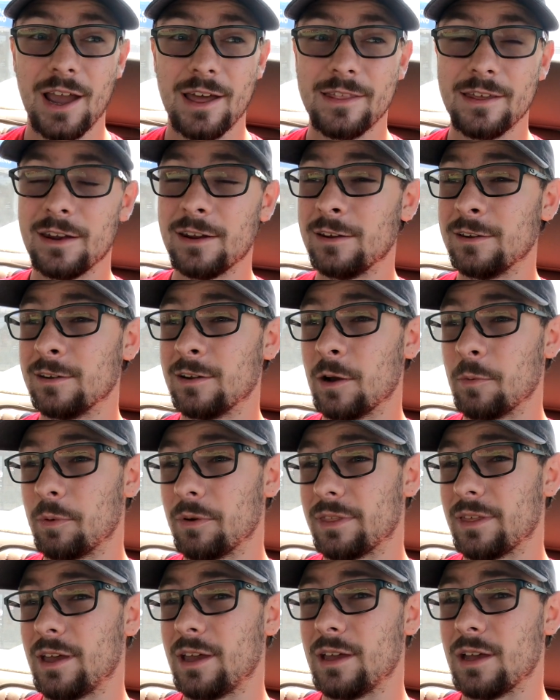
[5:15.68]
and then ended up
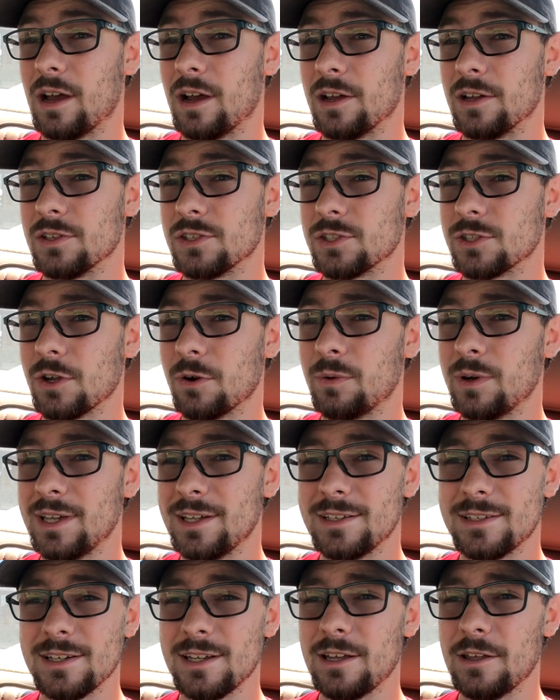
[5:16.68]
with a
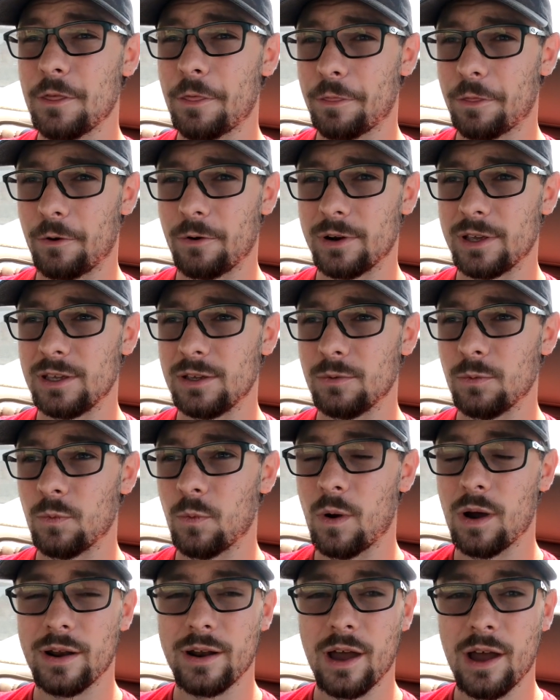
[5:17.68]
Sony
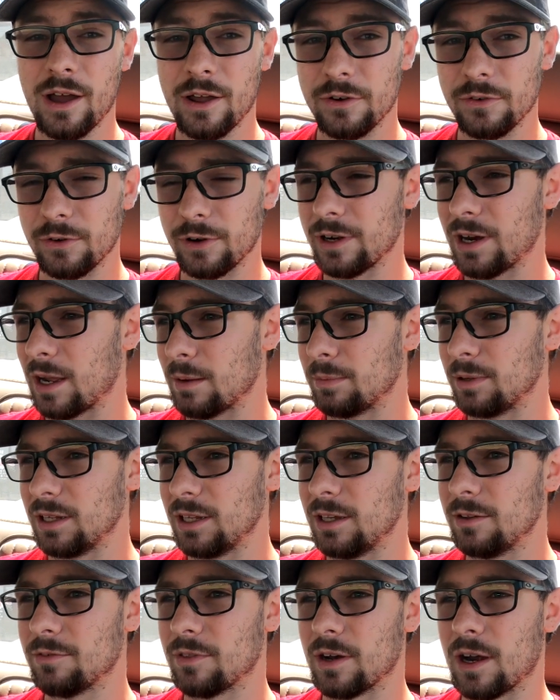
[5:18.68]
D3100, I
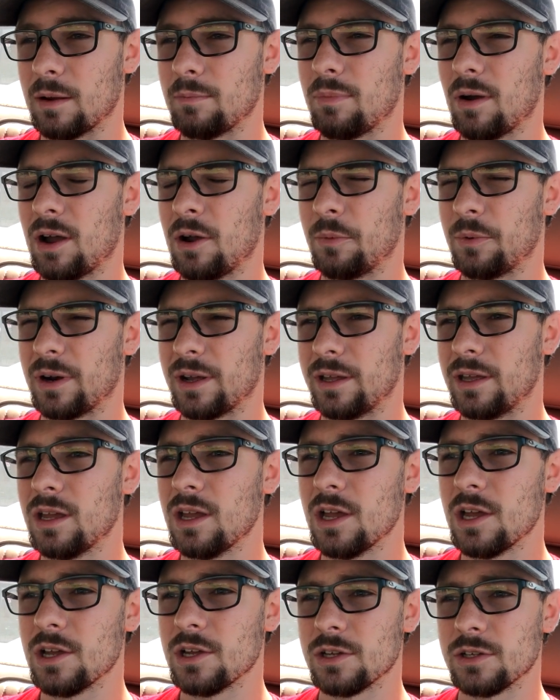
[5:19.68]
believe, that I bought when I
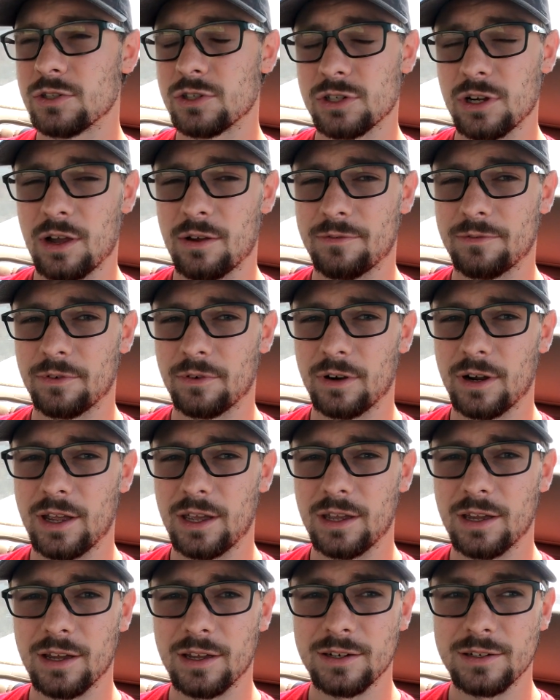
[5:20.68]
shot for
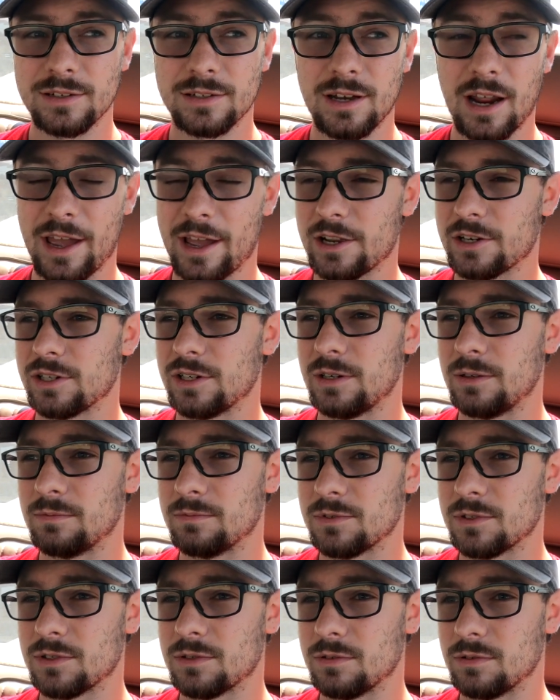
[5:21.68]
I
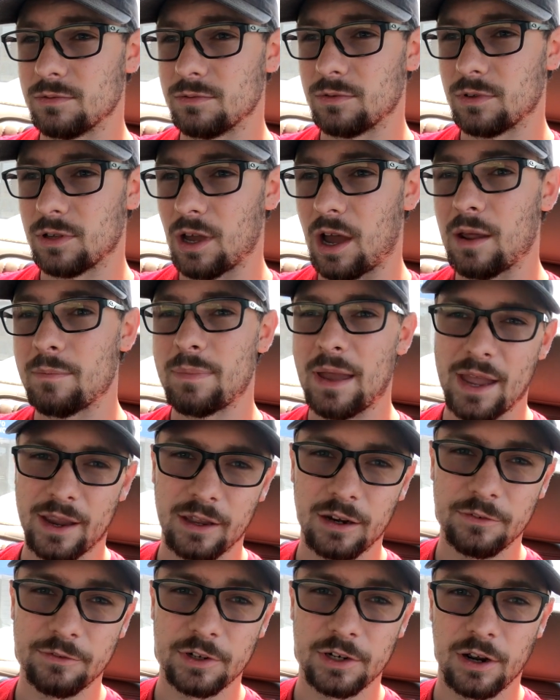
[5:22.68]
actually got
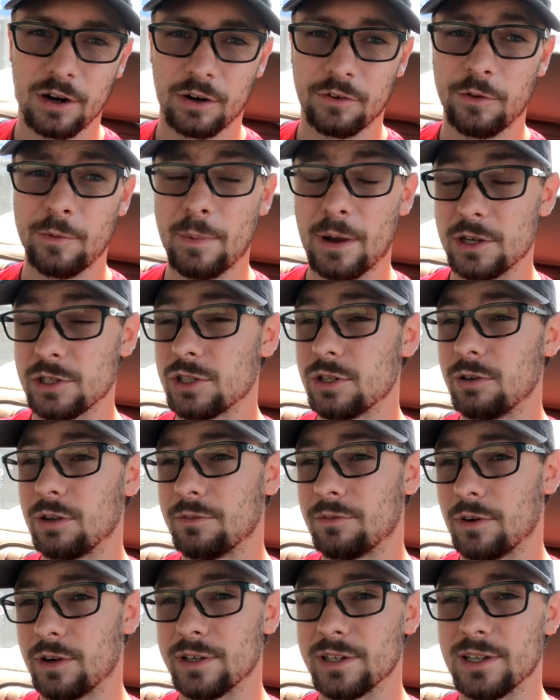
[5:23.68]
back into photography by
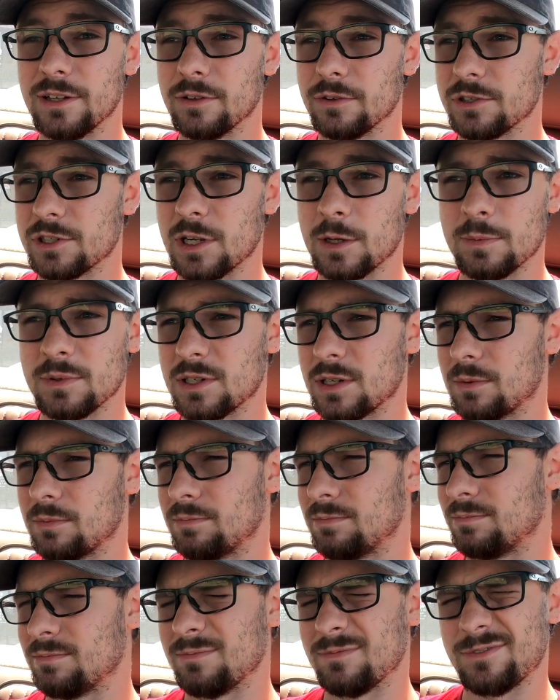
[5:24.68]
shooting for a dealership
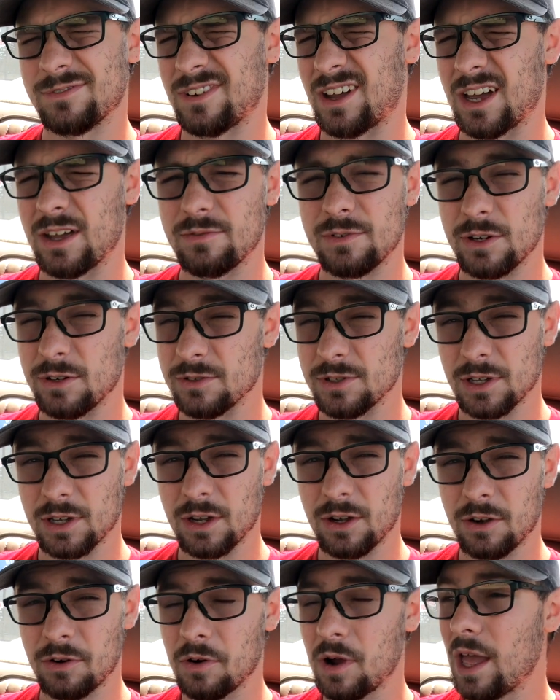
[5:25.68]
some 5 years
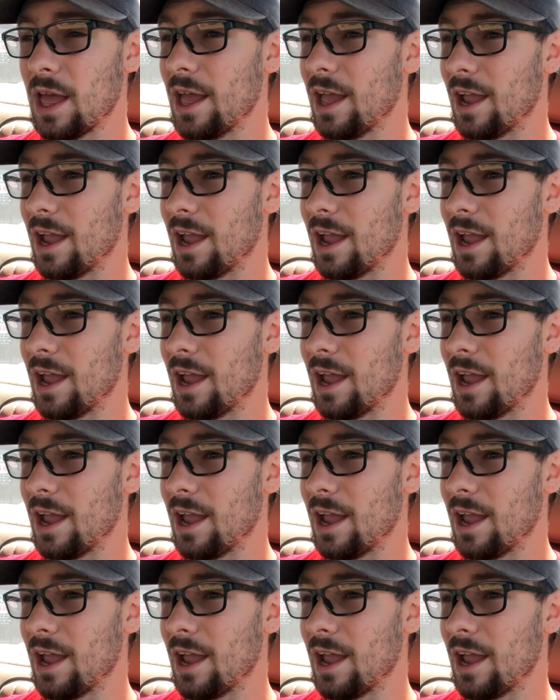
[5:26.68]
ago,